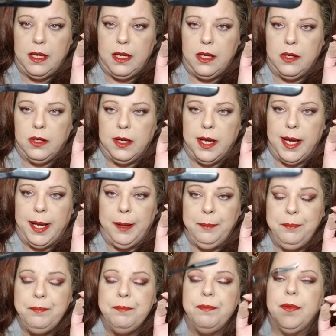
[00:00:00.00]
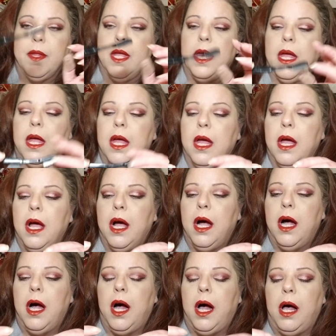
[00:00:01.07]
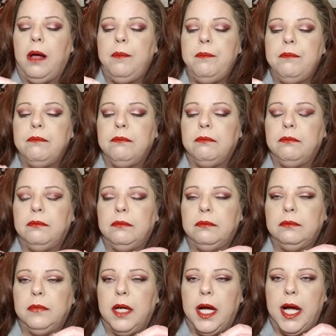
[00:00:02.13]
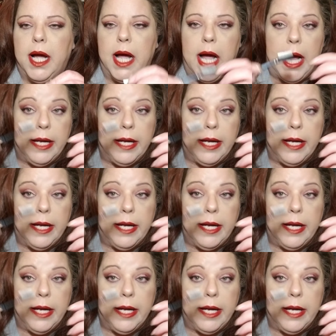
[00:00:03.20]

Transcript: Okay. I